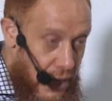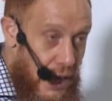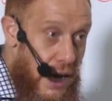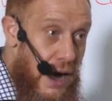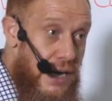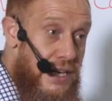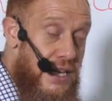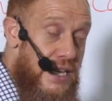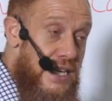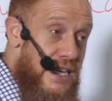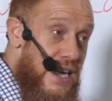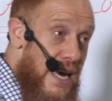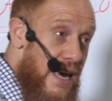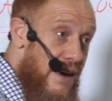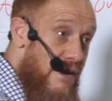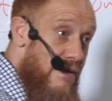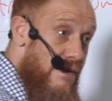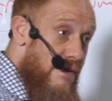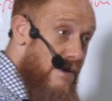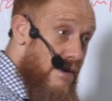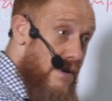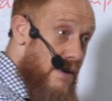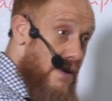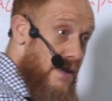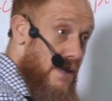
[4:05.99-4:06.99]
And he
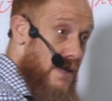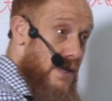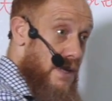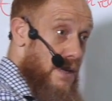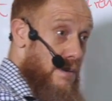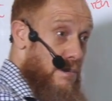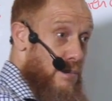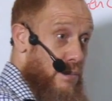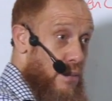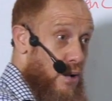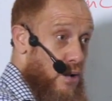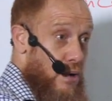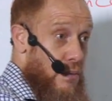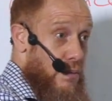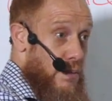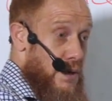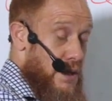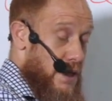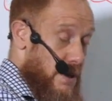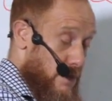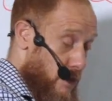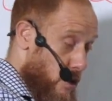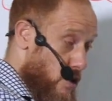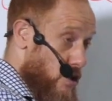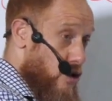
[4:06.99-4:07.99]
gave the
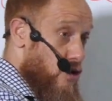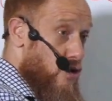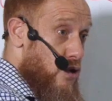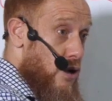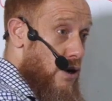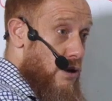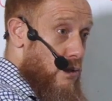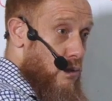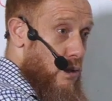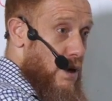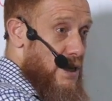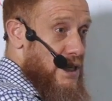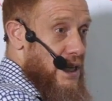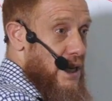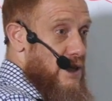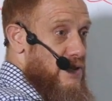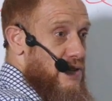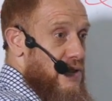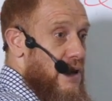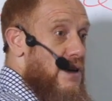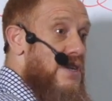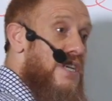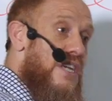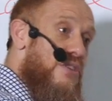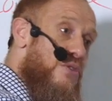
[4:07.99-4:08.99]
bookstore 1,000 dinars.